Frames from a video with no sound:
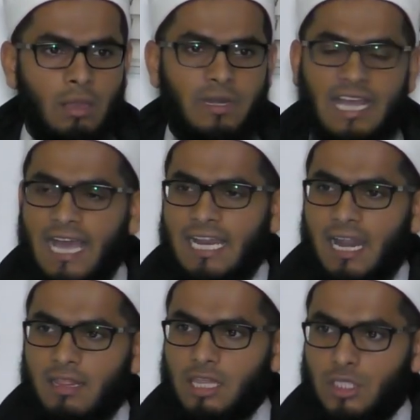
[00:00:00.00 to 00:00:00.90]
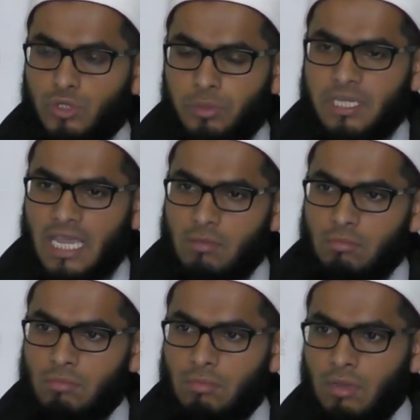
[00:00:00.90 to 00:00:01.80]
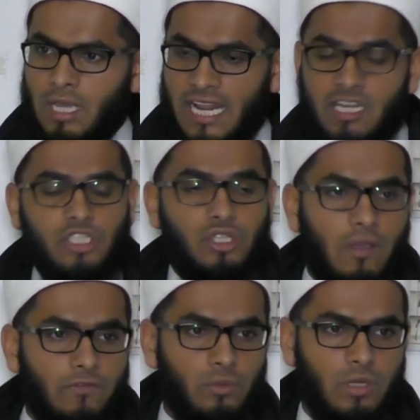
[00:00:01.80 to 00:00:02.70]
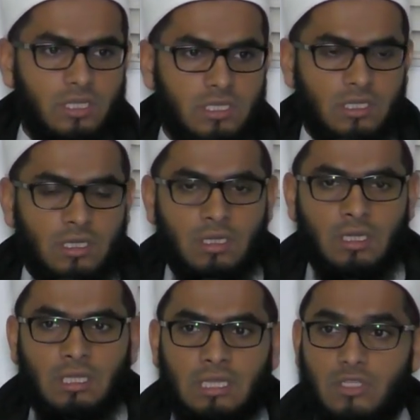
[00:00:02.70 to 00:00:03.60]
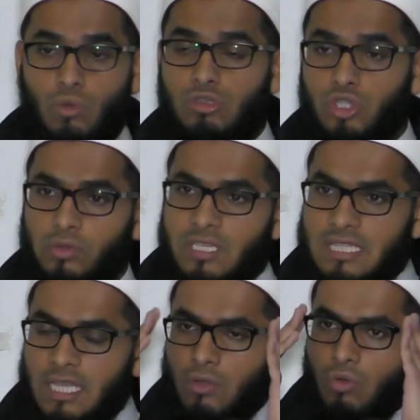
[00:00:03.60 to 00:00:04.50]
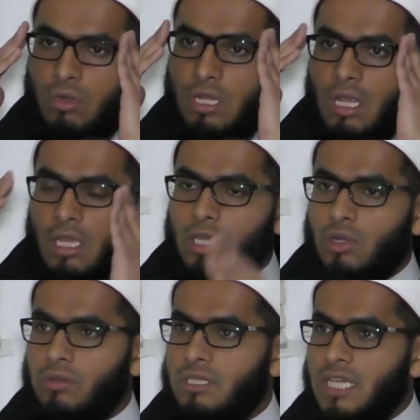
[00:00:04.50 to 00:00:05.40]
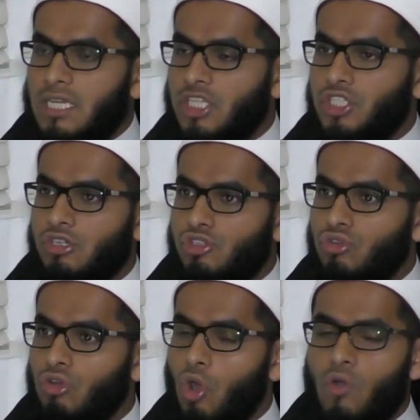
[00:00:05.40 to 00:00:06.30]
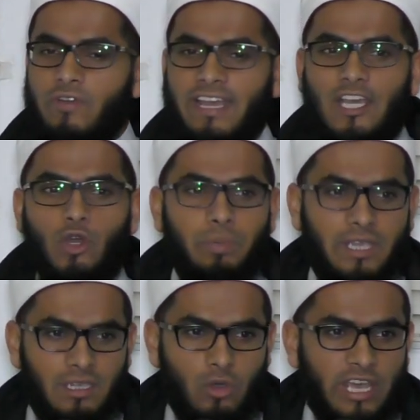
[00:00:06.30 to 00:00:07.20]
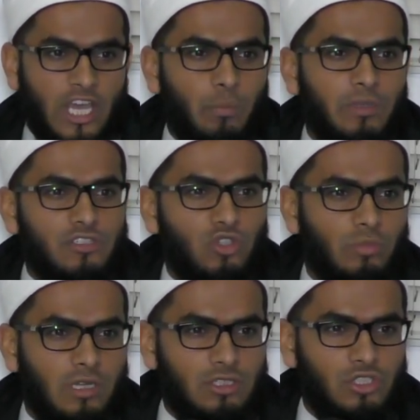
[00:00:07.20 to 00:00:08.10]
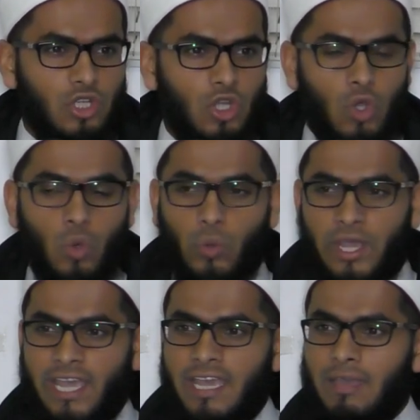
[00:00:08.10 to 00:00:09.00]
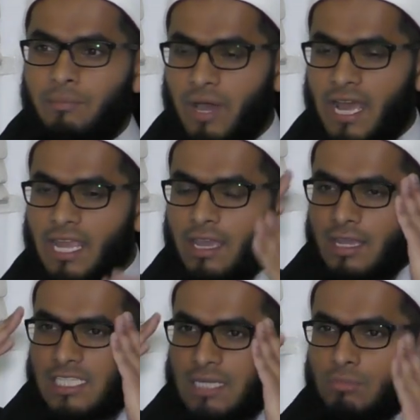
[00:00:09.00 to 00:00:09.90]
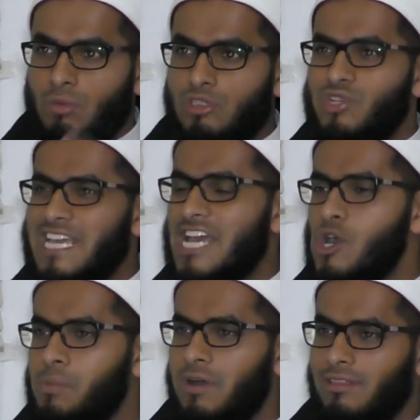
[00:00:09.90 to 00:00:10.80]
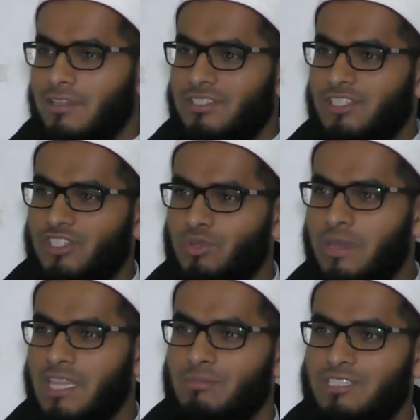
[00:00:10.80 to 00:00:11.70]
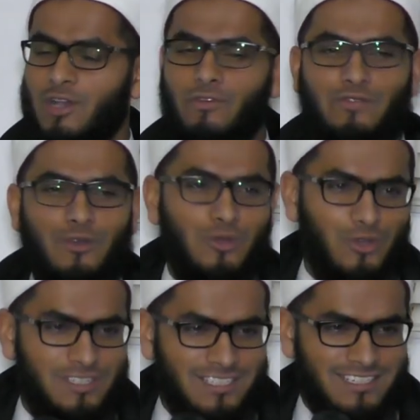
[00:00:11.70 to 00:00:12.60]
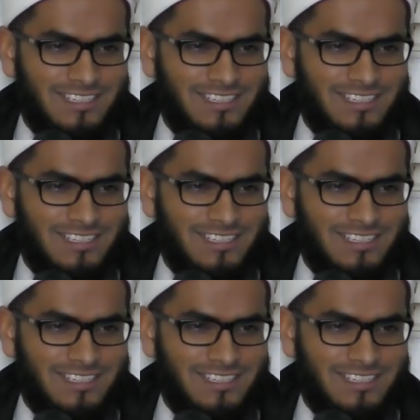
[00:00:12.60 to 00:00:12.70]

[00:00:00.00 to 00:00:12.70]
But halal things which became an addiction afterwards, there's also this thing called, you know, this addiction to over-helping or helping too much, whereby someone wants to help others just to make themselves feel good.